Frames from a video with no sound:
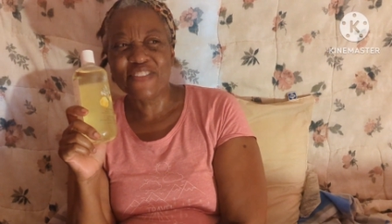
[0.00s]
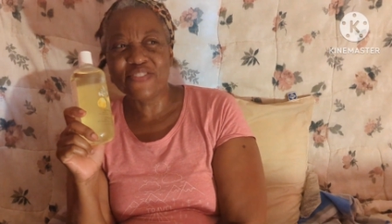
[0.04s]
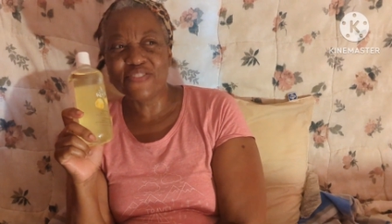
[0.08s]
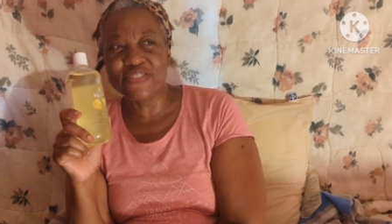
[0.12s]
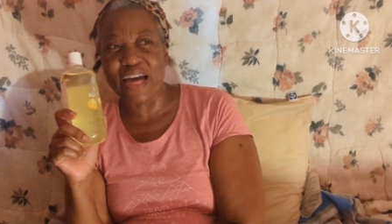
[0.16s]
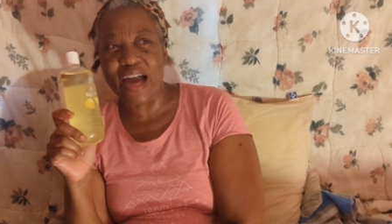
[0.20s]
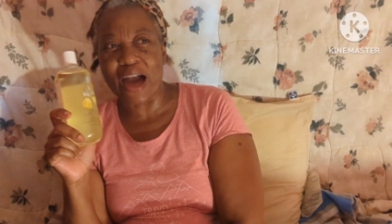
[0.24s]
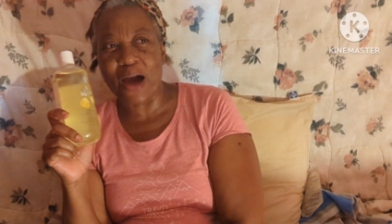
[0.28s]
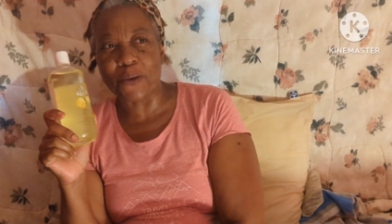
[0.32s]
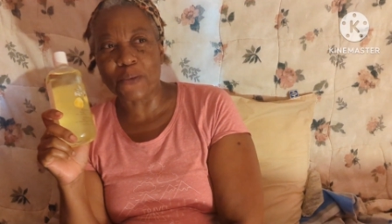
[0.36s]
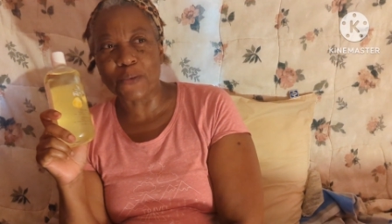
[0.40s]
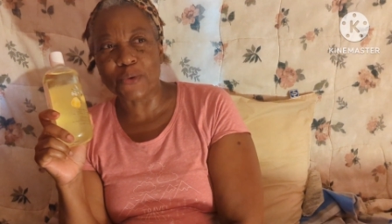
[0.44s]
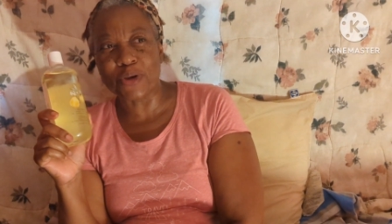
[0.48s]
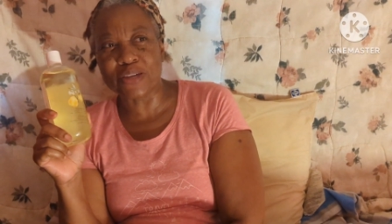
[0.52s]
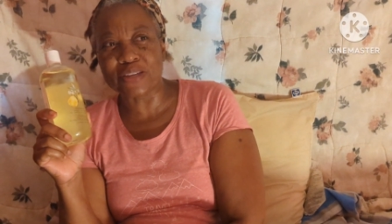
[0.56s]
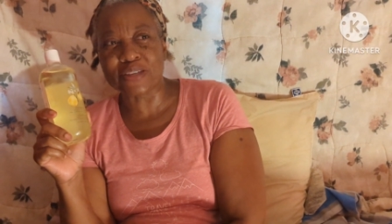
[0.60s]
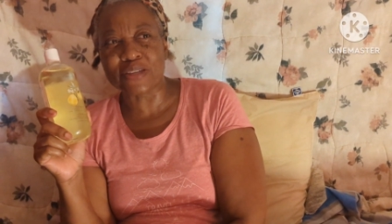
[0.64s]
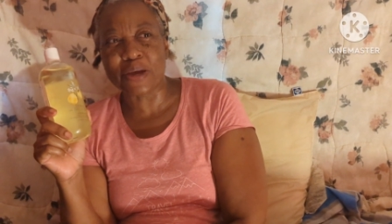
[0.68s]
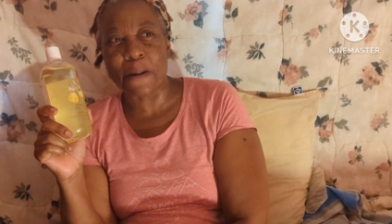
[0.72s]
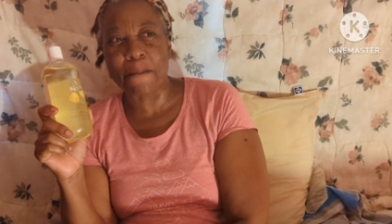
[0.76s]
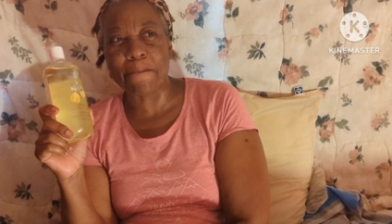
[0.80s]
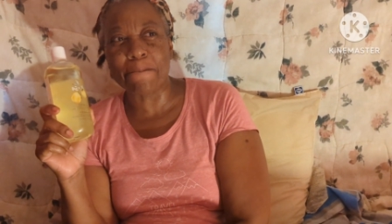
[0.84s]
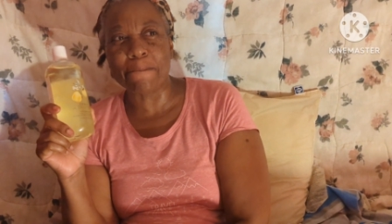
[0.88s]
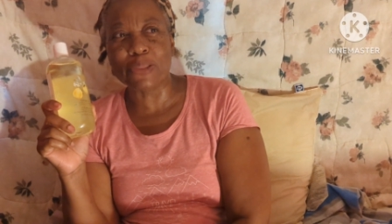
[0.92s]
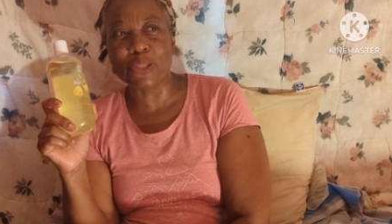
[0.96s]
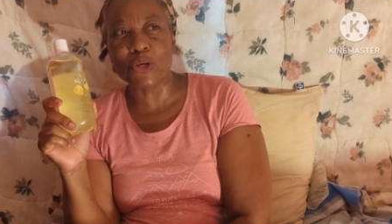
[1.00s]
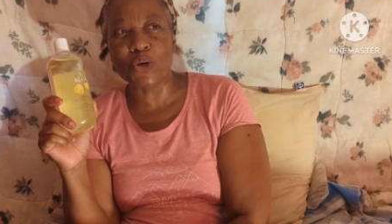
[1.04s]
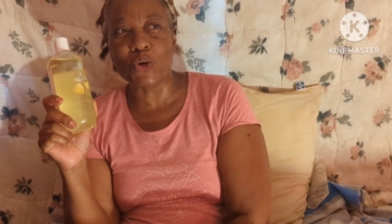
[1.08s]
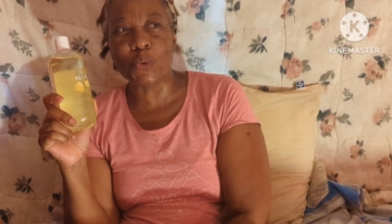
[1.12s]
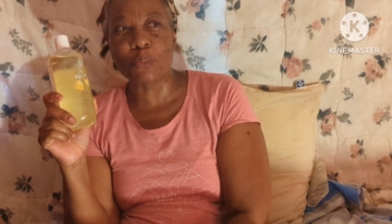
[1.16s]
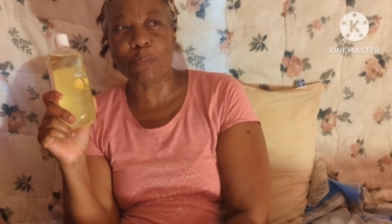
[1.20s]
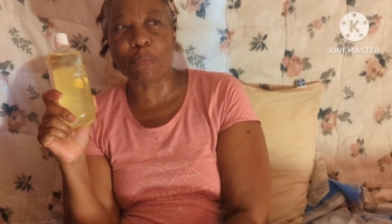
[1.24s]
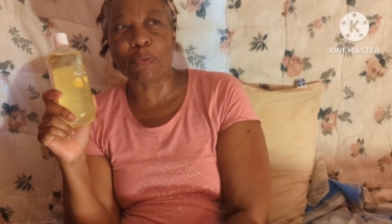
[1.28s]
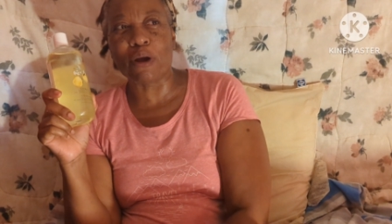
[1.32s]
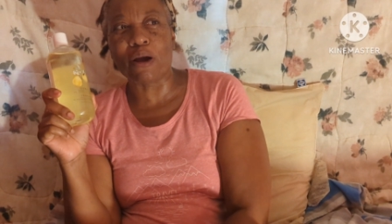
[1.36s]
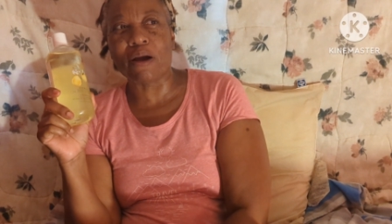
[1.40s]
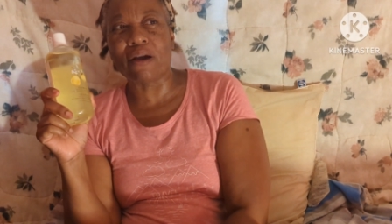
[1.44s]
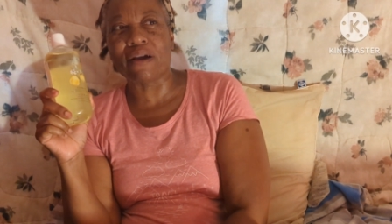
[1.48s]
that was a
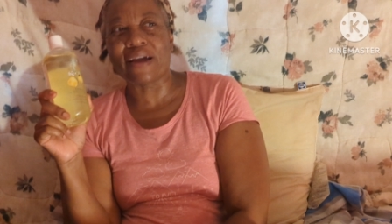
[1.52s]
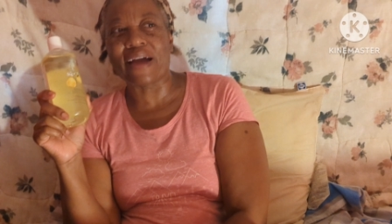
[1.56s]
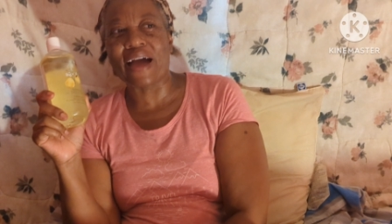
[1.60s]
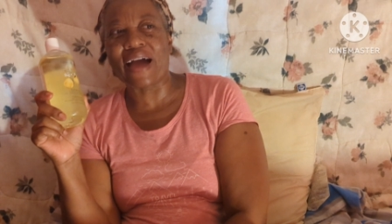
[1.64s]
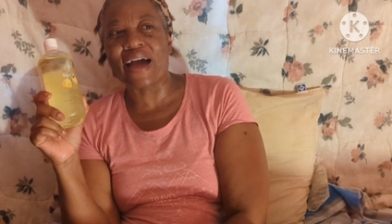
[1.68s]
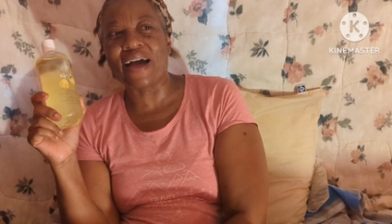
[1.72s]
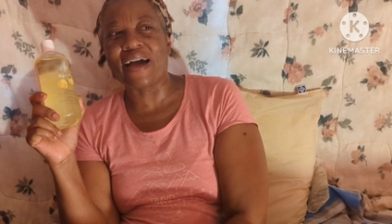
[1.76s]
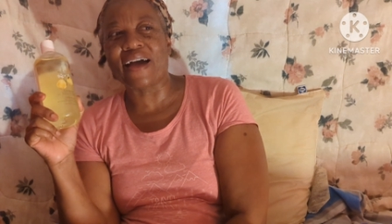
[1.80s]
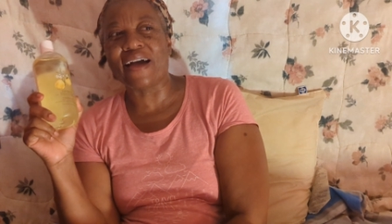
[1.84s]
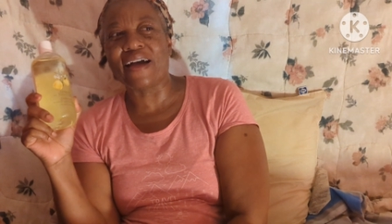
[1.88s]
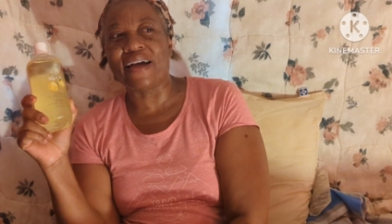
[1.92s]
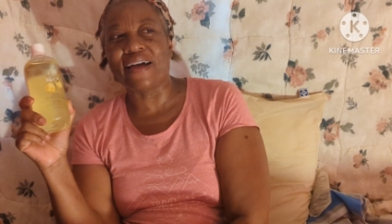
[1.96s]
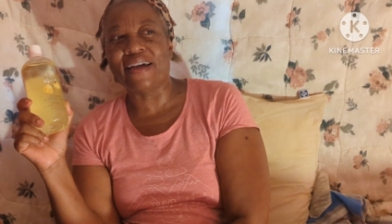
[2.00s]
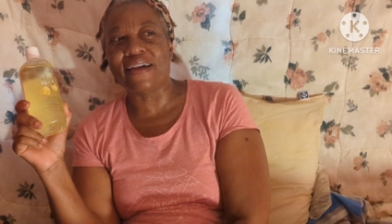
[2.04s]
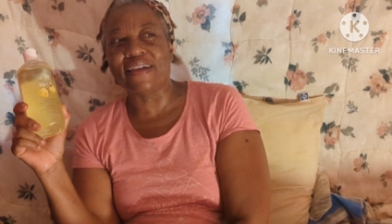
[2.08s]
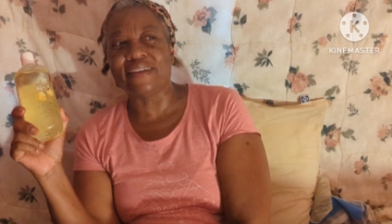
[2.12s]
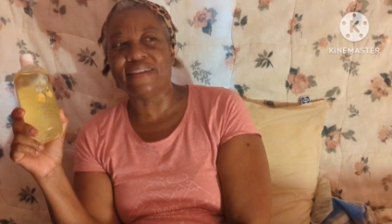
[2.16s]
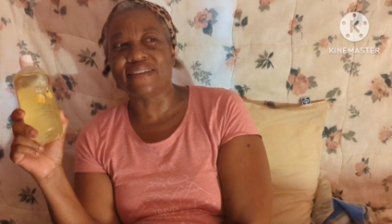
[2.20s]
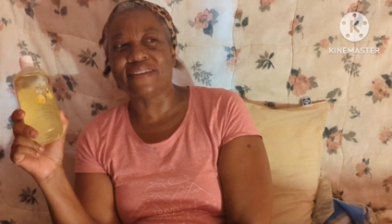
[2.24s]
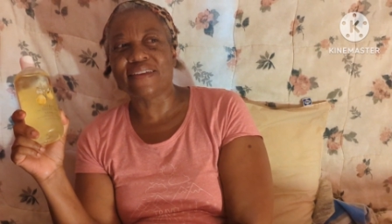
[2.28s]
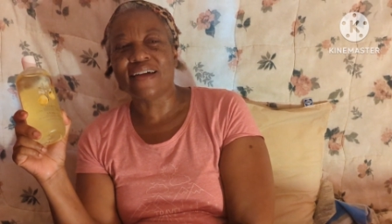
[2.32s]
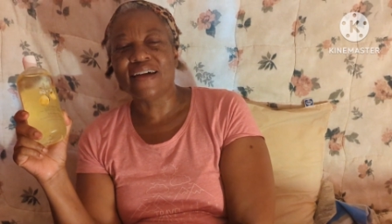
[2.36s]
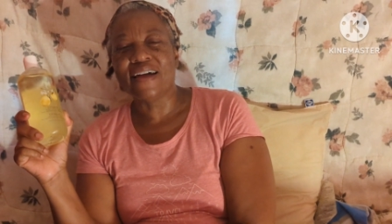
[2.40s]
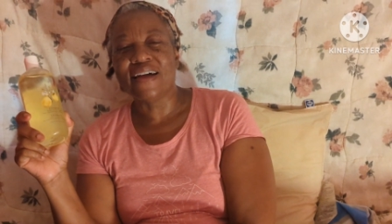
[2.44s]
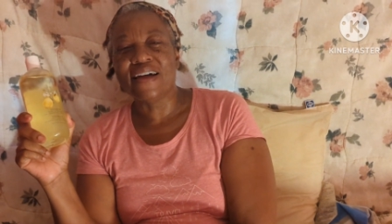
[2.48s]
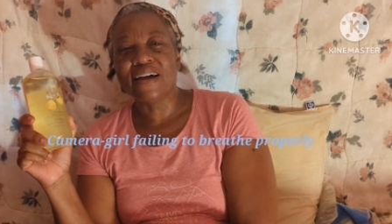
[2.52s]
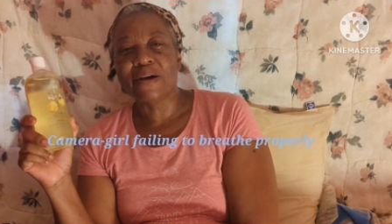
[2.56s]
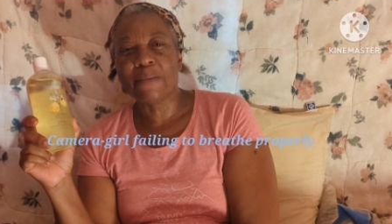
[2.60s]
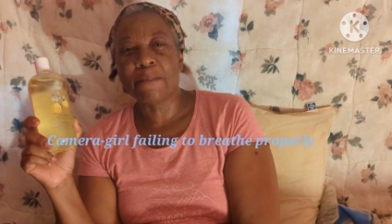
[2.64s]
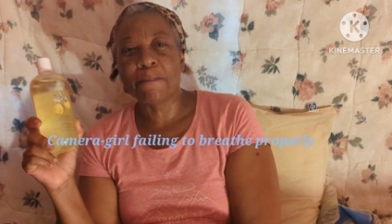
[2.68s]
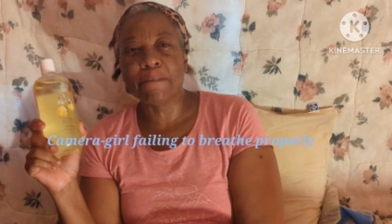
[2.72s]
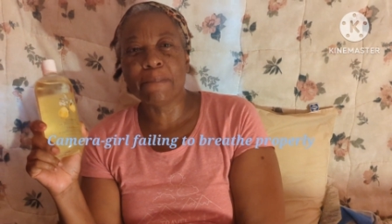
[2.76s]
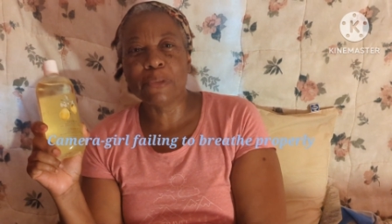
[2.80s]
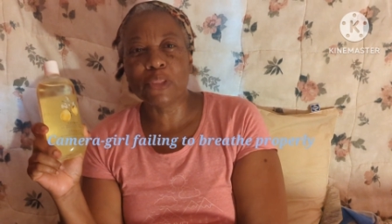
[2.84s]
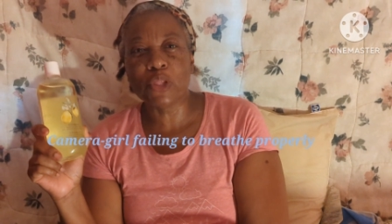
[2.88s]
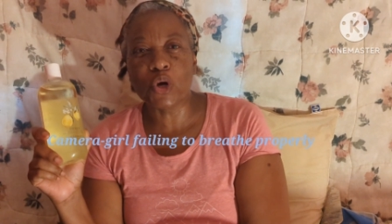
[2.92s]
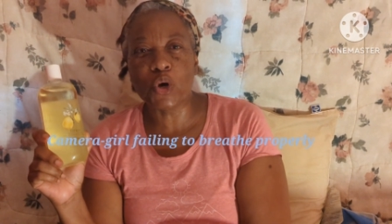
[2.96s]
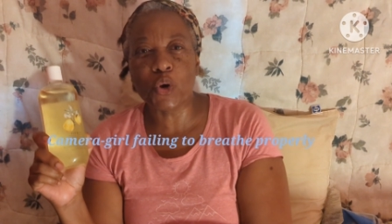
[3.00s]
blooper, guys.
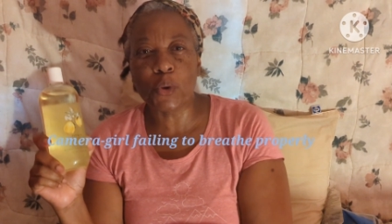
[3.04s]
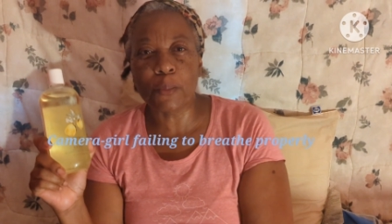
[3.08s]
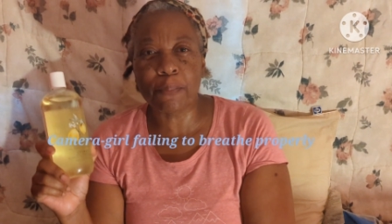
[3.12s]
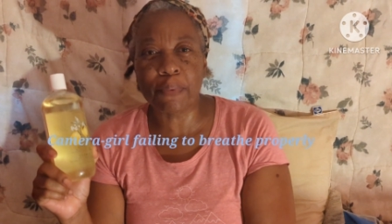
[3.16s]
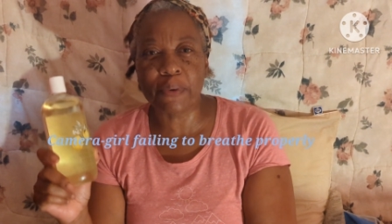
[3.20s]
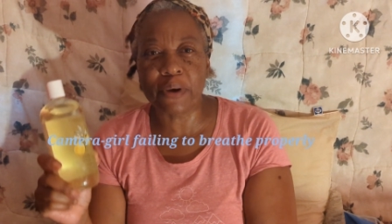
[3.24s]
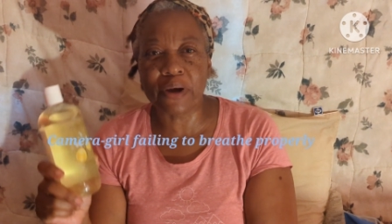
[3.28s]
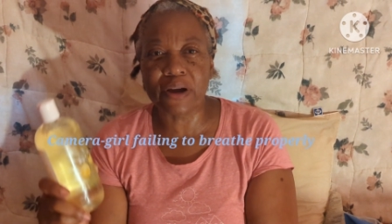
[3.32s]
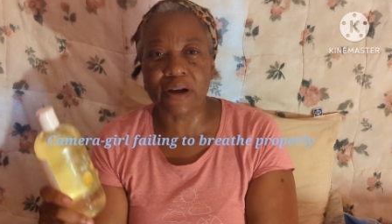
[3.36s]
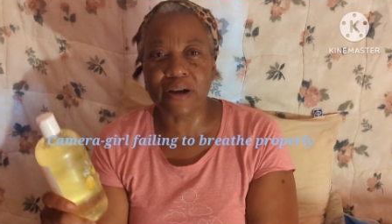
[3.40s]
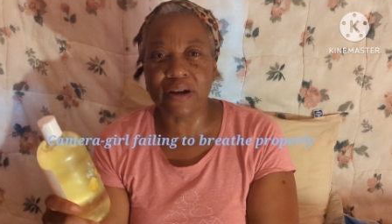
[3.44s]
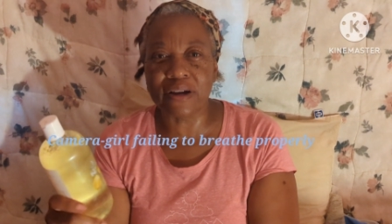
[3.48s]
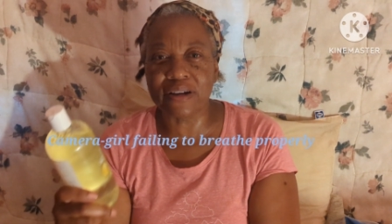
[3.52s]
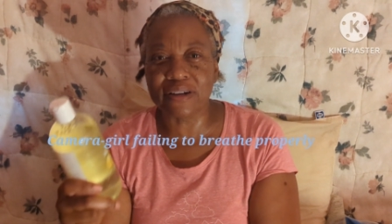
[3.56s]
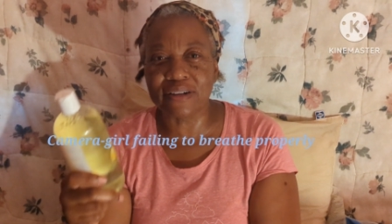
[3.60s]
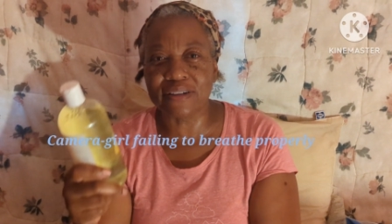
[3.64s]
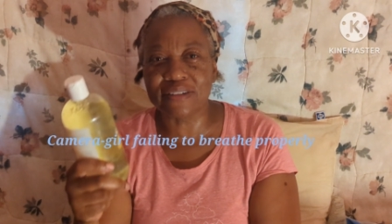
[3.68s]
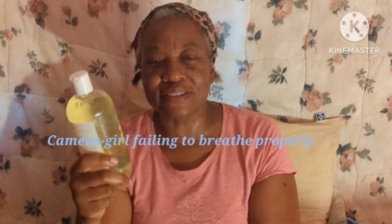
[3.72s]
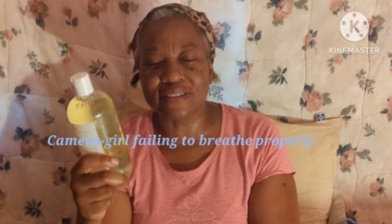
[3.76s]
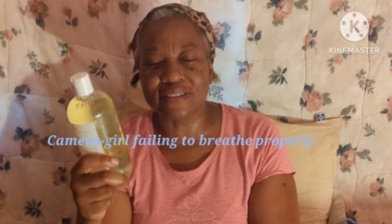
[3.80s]
Blooper.